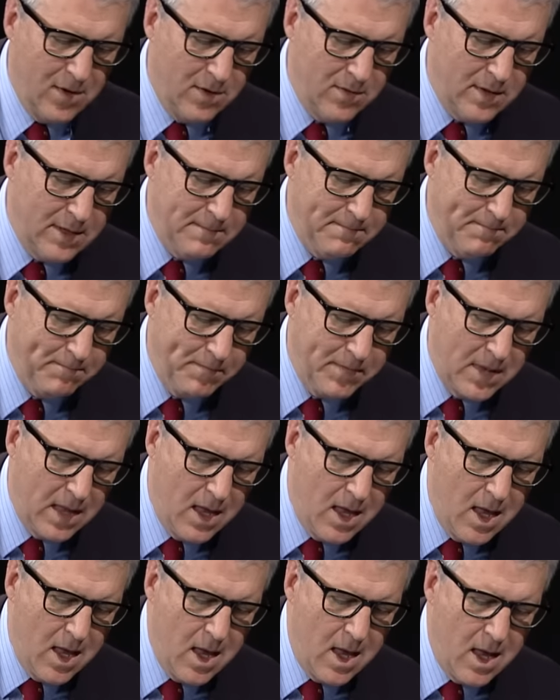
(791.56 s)
All right.
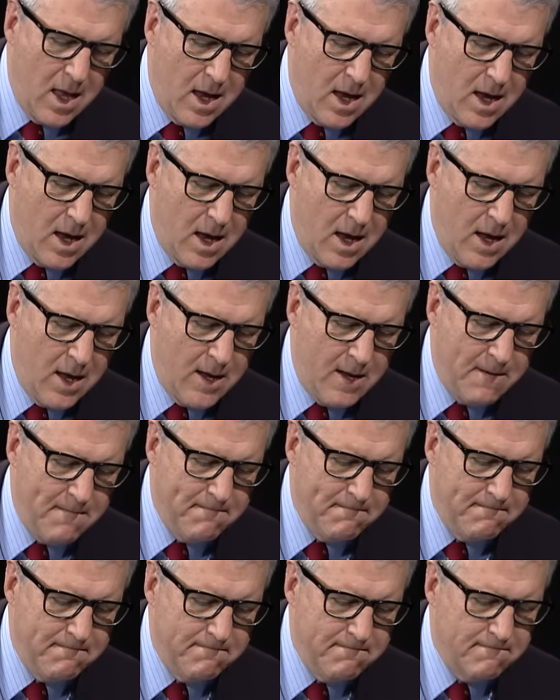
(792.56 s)

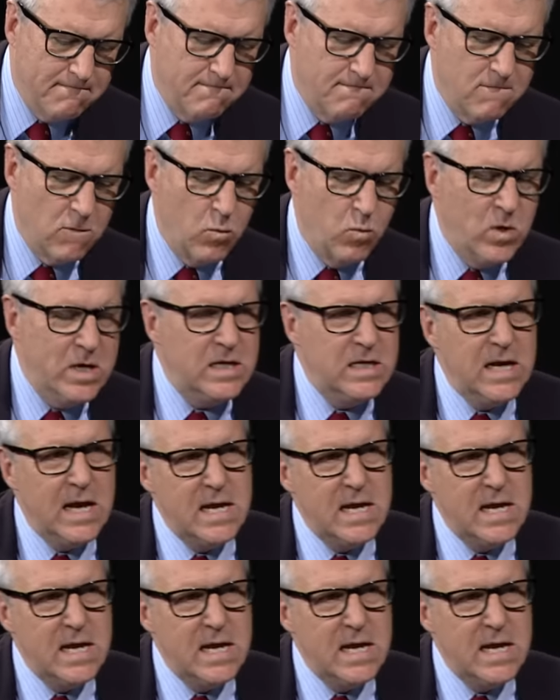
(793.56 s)
Um, we